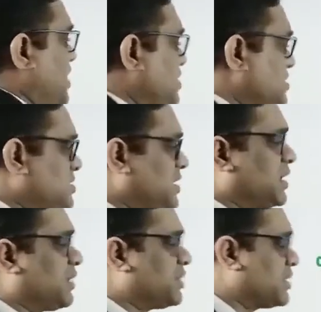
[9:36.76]
hereditary
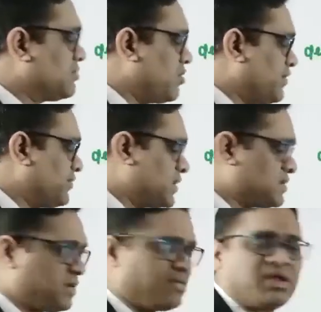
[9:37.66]
chemical
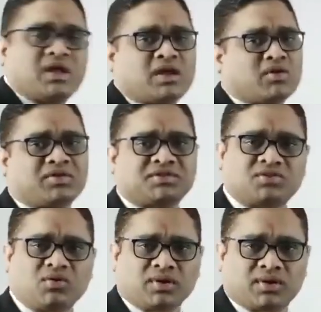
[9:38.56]
modification of DNA or
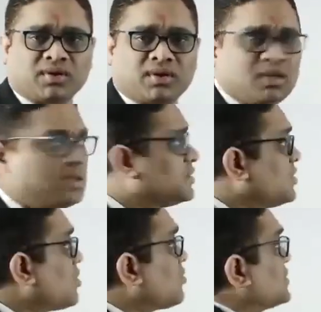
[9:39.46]
histone.
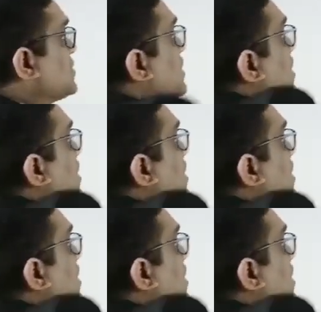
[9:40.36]
Now question